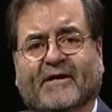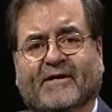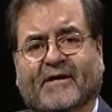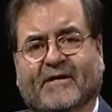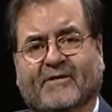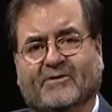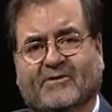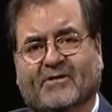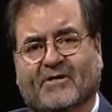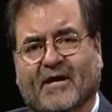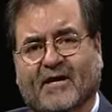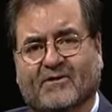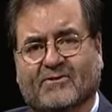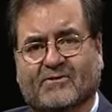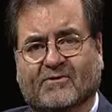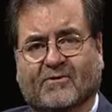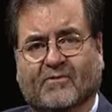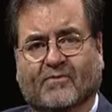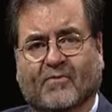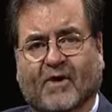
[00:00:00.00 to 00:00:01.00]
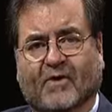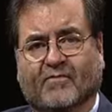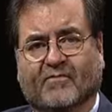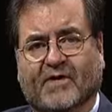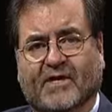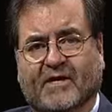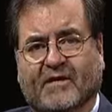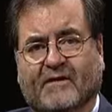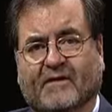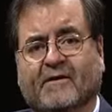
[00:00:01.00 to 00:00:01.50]
and educational
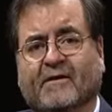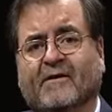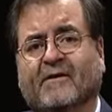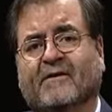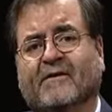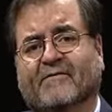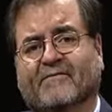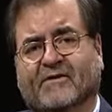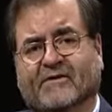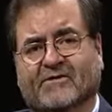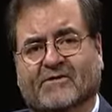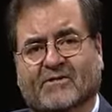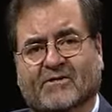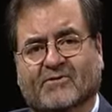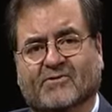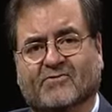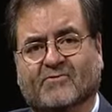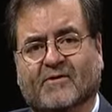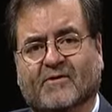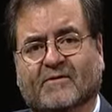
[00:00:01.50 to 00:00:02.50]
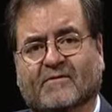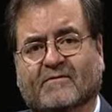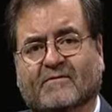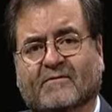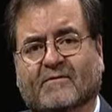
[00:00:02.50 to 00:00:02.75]
well-being of his district.